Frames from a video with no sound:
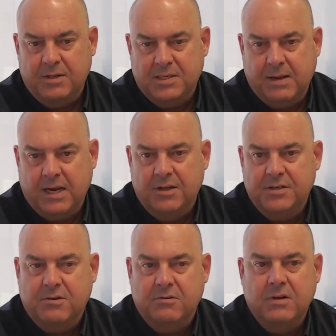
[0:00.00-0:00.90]
It's
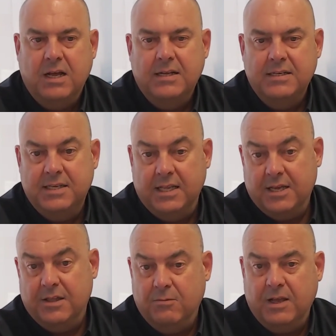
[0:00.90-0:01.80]
metallurgical
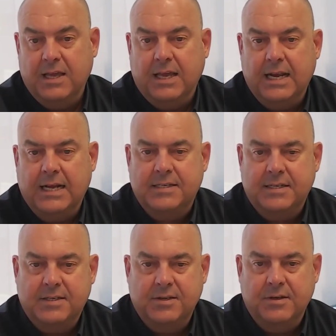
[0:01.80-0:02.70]
silicon that we can get
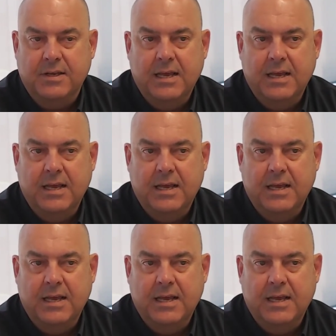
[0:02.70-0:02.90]
access to.